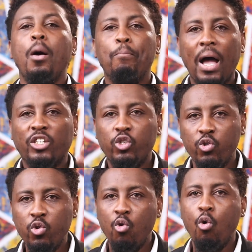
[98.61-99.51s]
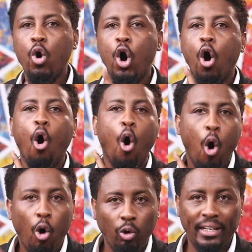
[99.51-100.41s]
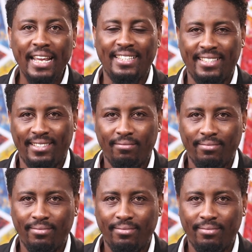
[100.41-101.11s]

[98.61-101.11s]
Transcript: pursue wholeness.